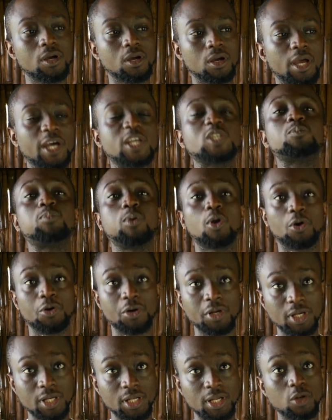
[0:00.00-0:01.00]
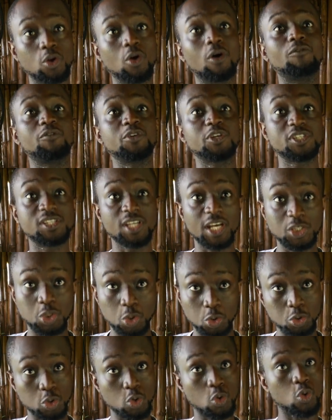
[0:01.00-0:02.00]
exploring, a lot of research
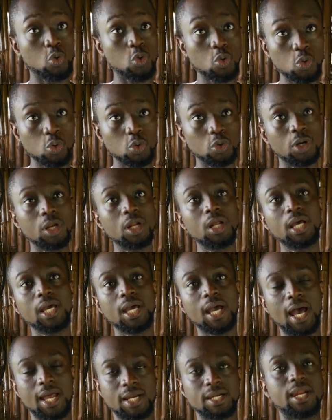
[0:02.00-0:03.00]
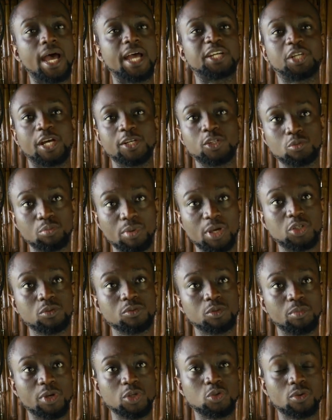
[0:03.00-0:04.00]
on your own. And I tried to make sure
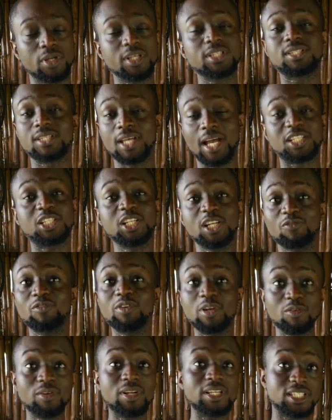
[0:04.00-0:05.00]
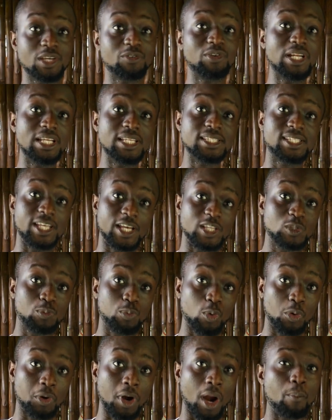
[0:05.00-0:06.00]
it's actually it's a really intense
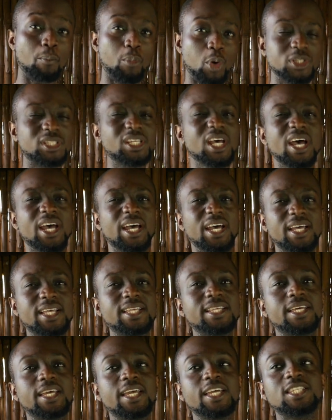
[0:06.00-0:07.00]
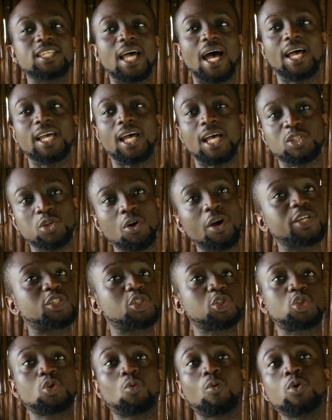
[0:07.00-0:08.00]
program, but as long as you're
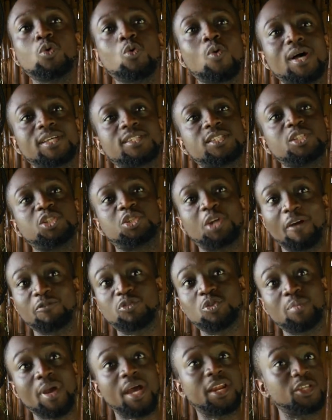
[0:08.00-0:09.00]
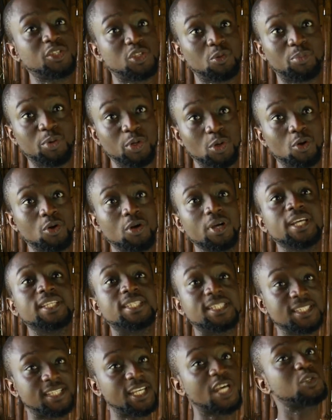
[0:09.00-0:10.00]
someone who has the drive to be an entrepreneur, it's
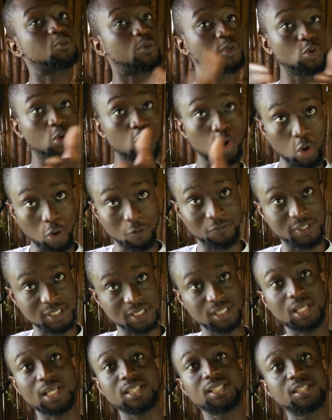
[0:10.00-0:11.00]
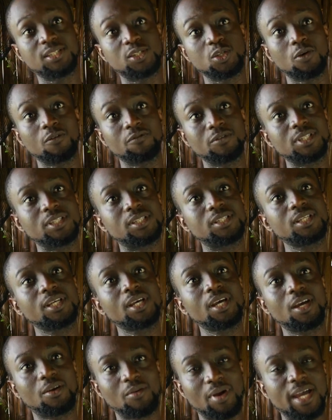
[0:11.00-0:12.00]
intense, but you love the intensity of it,
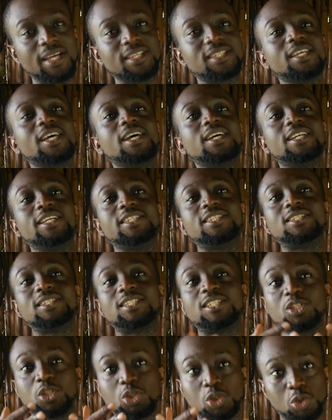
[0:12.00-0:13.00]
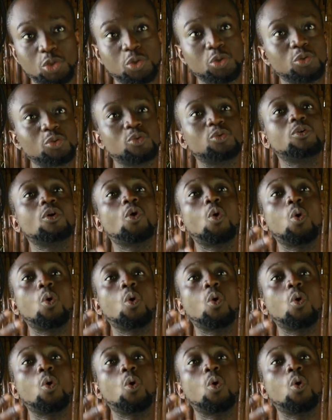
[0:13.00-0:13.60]
right? They teach you